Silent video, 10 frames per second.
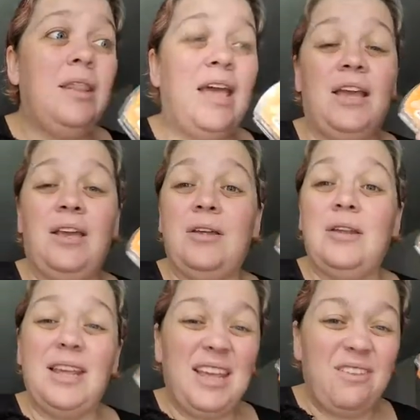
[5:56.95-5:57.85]
That
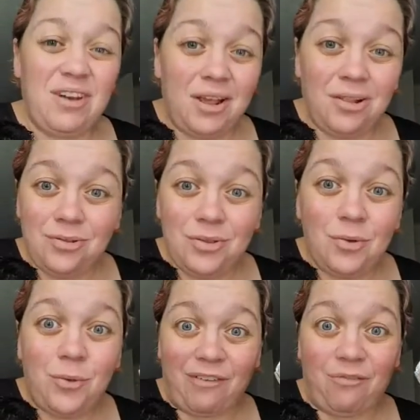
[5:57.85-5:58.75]
could even include
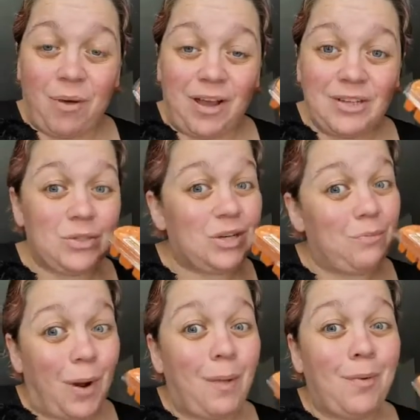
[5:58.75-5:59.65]
the whiff box, which
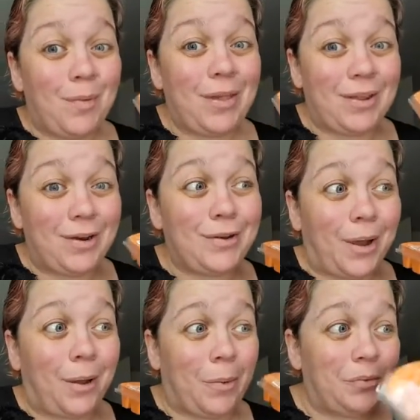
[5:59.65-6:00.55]
I'm probably going to
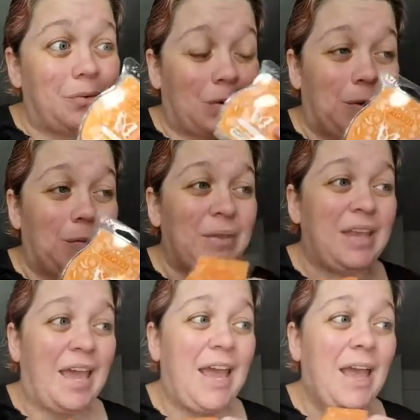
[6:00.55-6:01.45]
talk about tomorrow,
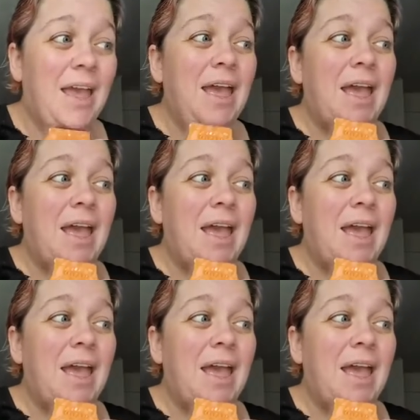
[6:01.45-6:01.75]
okay?